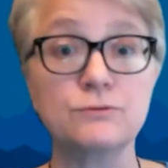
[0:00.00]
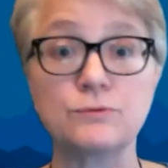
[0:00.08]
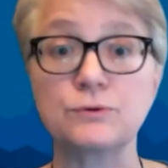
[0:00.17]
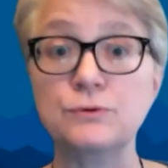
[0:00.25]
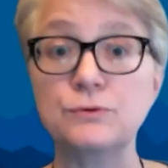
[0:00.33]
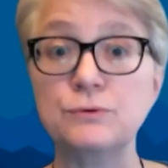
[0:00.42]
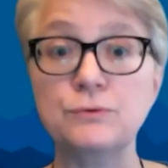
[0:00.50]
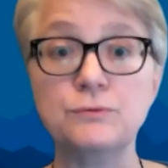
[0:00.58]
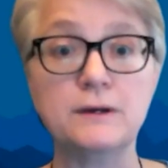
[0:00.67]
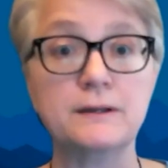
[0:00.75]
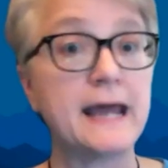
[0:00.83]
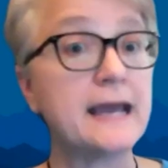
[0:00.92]

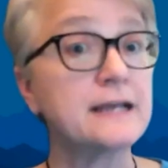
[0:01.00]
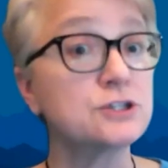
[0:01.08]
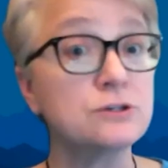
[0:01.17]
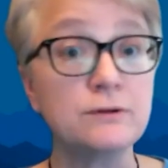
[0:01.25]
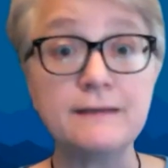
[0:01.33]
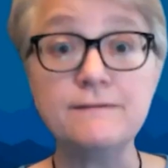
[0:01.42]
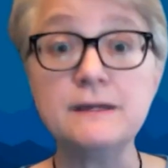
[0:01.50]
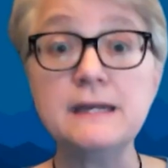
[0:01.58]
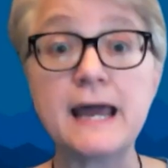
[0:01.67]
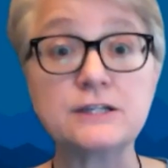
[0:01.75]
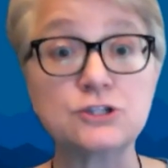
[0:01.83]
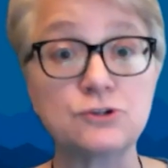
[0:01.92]
through national, even
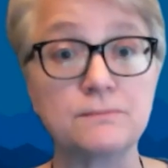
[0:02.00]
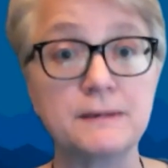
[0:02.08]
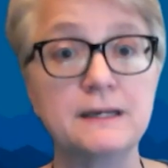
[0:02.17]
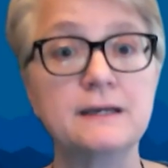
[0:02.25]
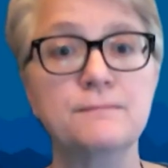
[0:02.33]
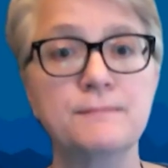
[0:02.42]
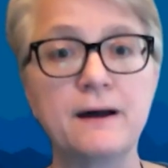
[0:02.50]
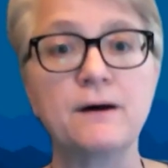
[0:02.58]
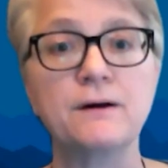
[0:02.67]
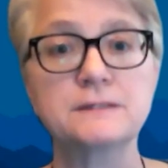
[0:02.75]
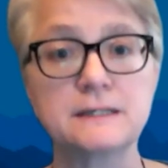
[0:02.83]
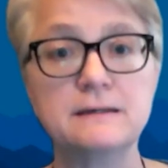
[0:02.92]
national media
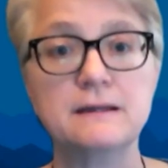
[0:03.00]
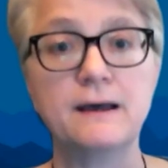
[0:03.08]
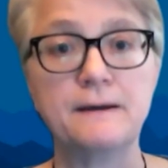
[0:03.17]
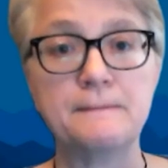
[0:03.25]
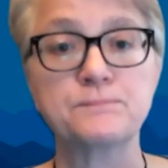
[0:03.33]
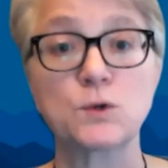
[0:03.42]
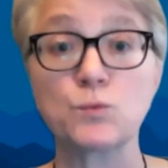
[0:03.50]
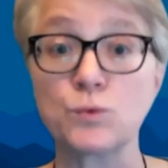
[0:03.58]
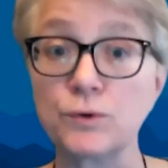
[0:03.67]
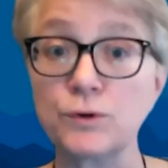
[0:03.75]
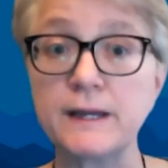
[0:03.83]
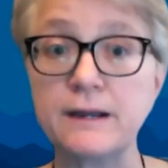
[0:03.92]
about um,
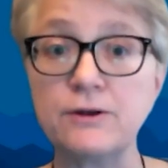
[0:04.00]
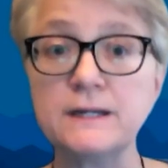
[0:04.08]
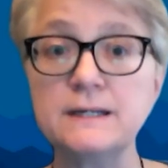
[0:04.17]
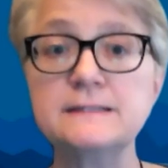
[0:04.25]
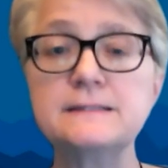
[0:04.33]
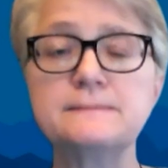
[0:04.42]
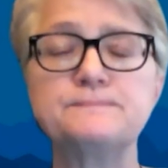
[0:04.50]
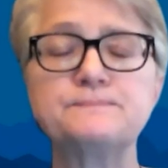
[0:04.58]
rural areas